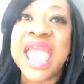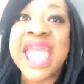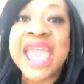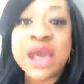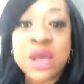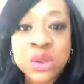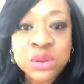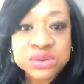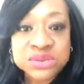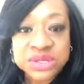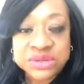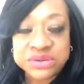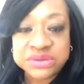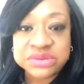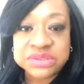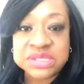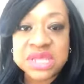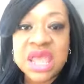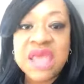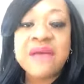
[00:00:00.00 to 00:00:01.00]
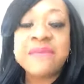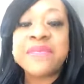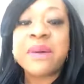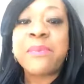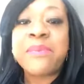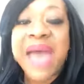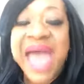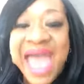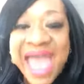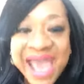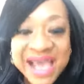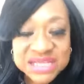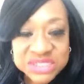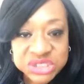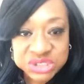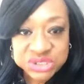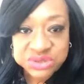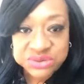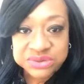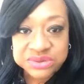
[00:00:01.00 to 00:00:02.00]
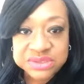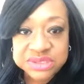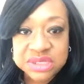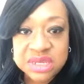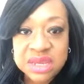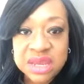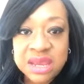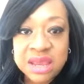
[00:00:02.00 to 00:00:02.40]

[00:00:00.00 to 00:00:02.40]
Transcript: elders, the pastors,